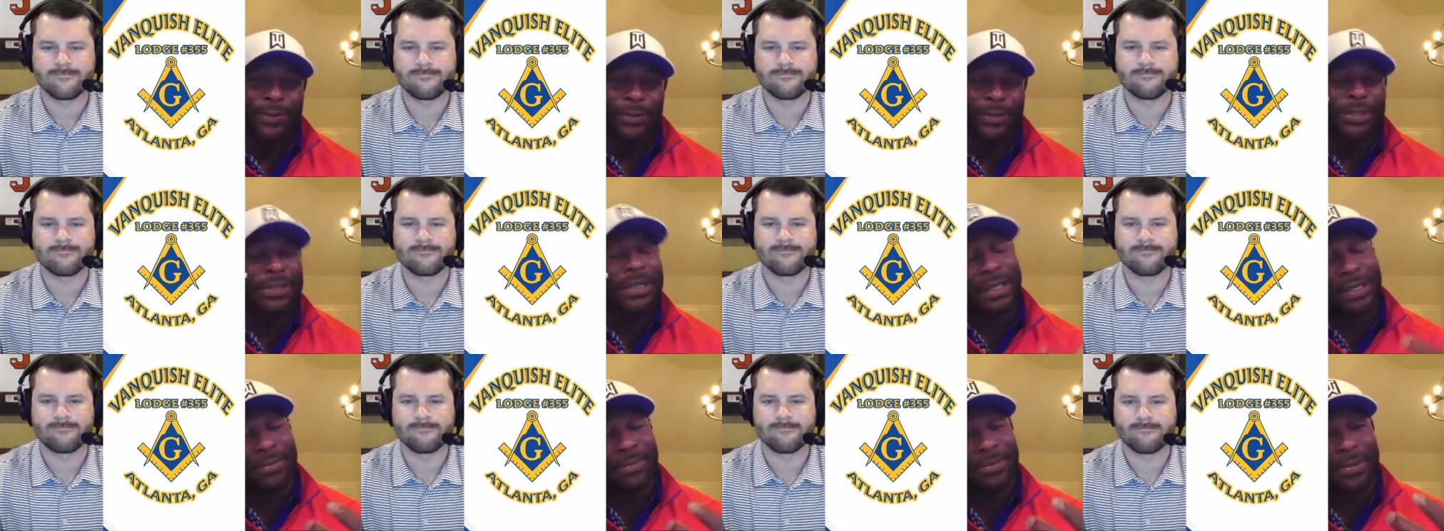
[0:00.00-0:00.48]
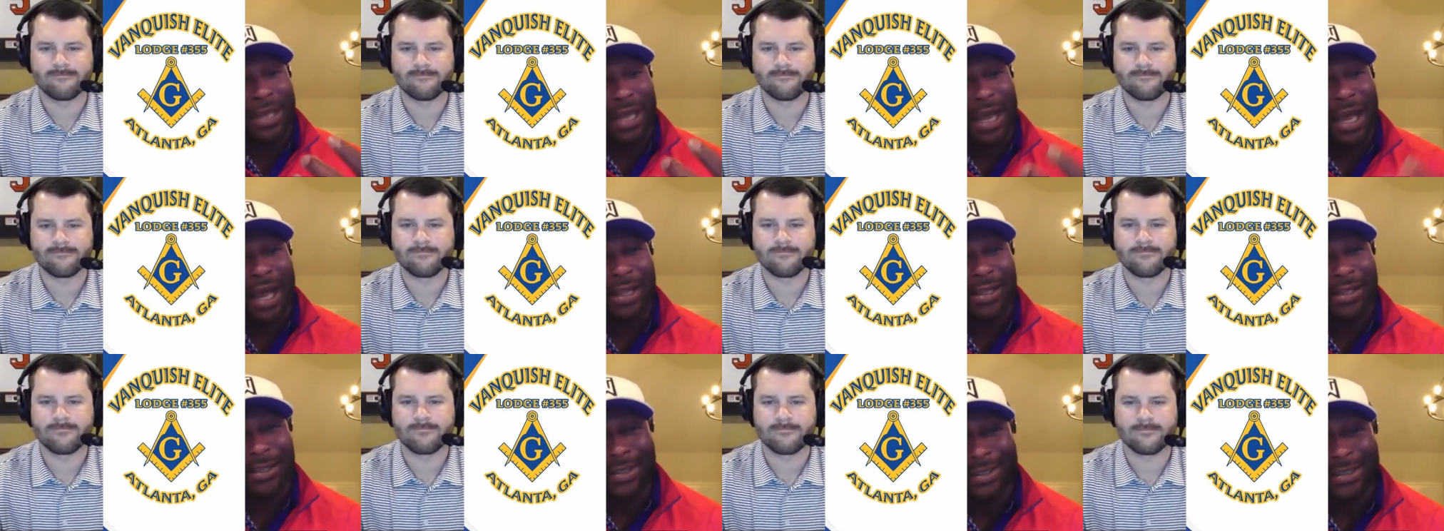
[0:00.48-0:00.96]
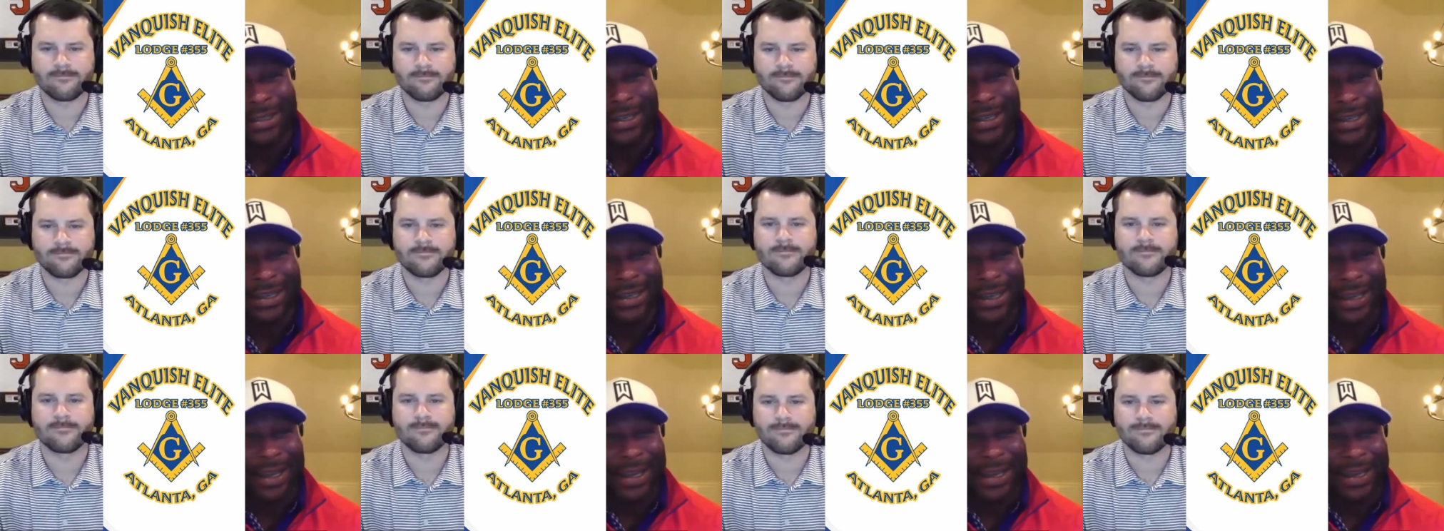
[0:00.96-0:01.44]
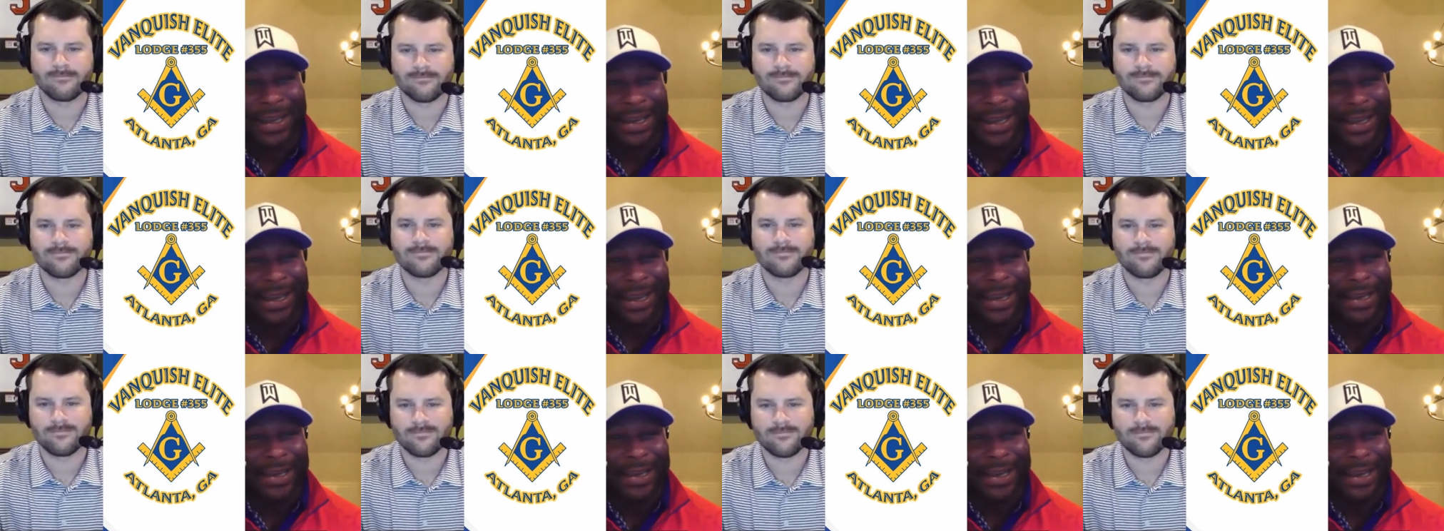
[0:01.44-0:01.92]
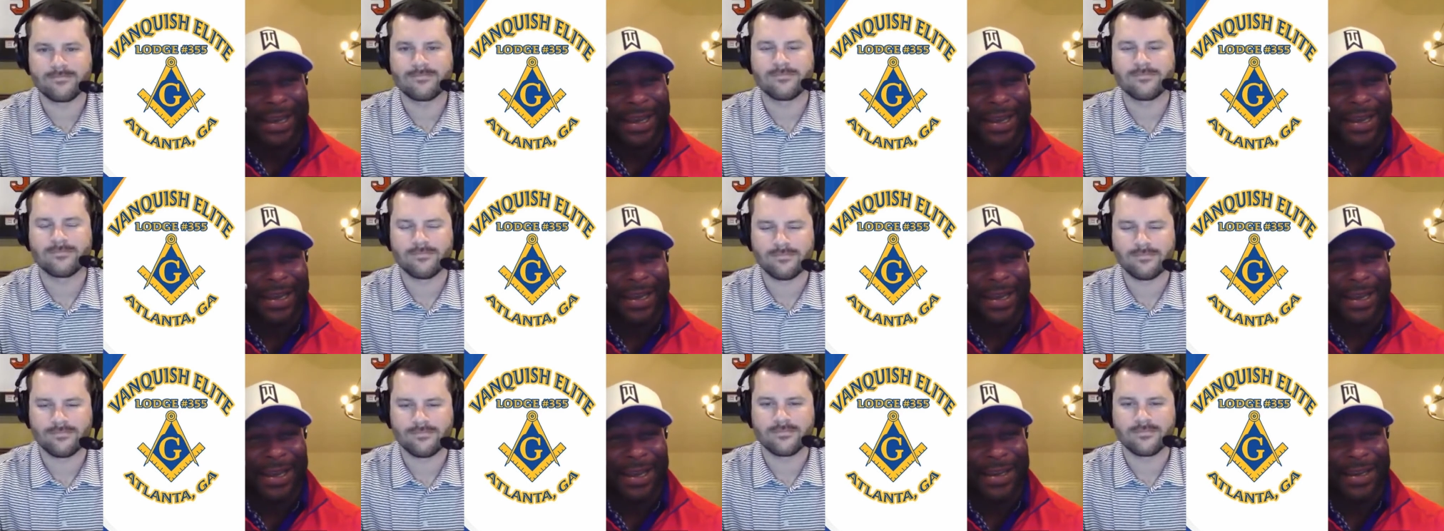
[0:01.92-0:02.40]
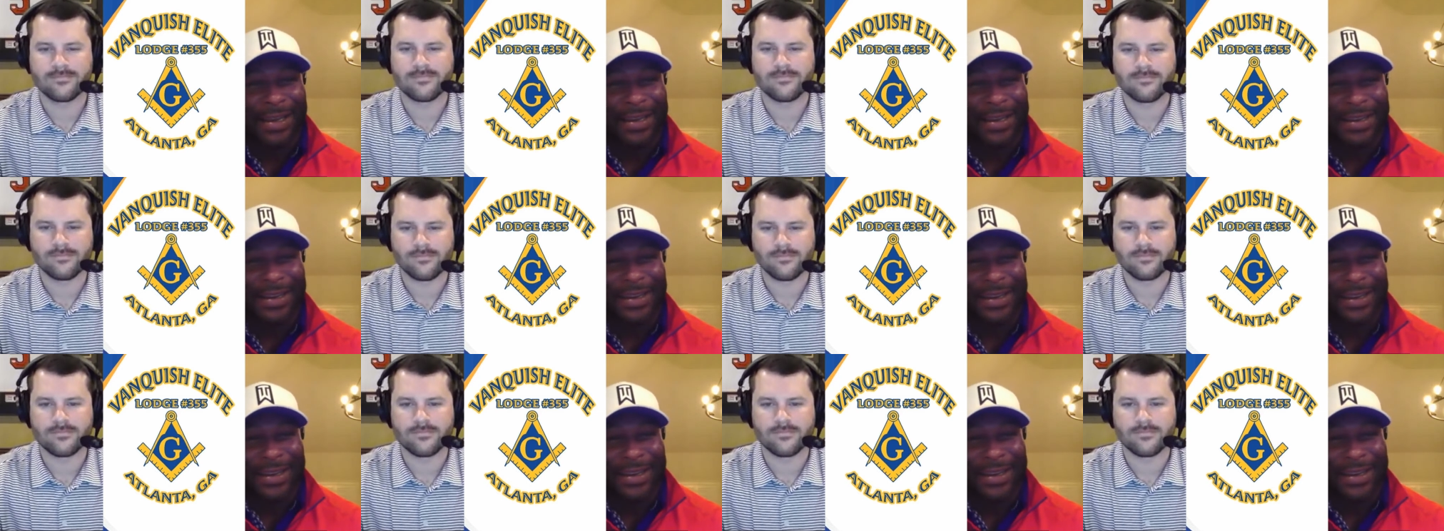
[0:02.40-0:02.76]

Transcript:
Speaker 1: we sent them to college, and and and and and